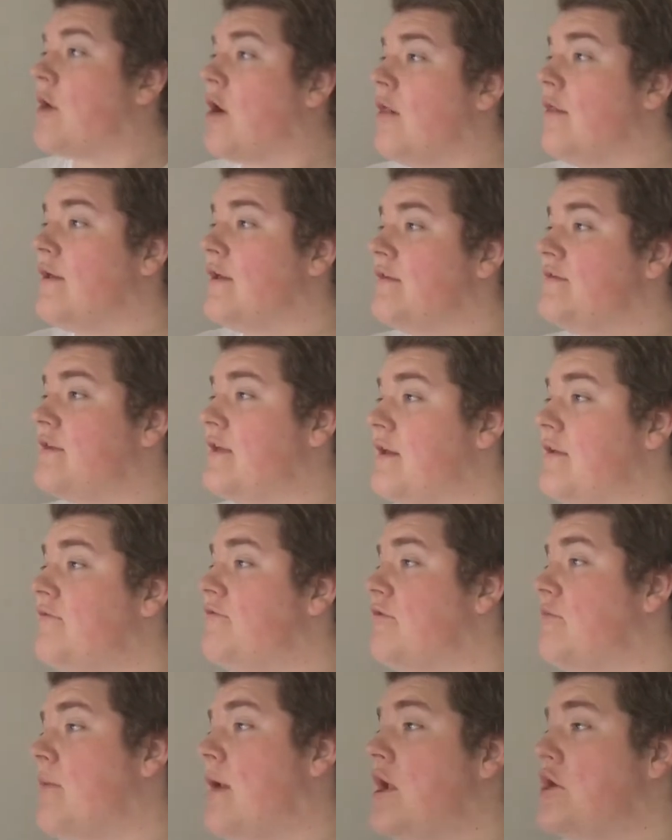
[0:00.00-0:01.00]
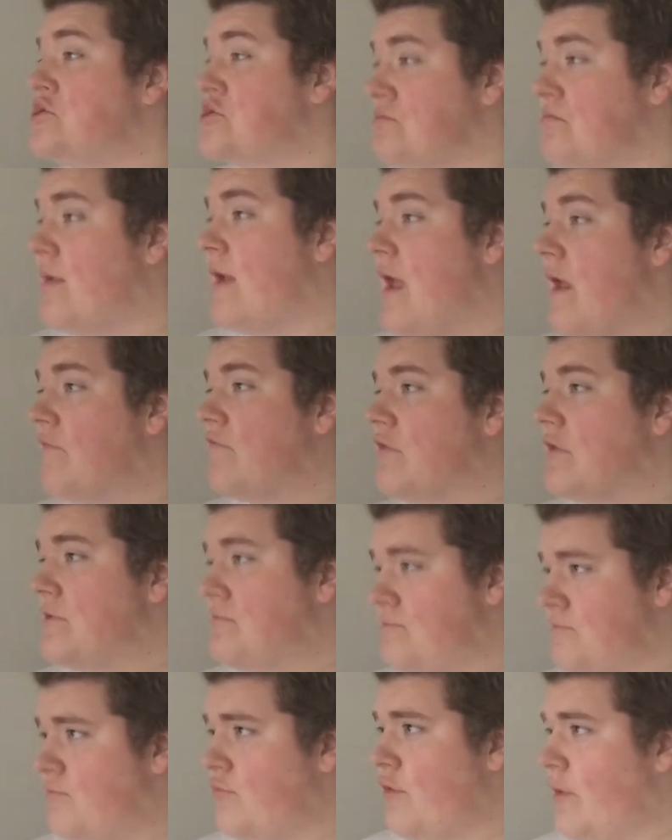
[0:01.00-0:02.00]
I'm calling it the information
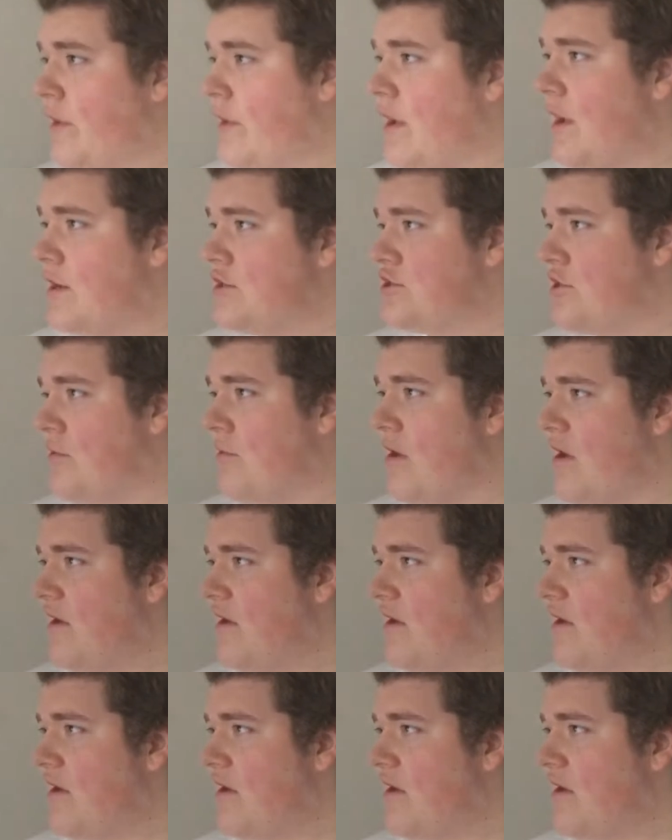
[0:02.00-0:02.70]
pamphlet. Pretty catchy,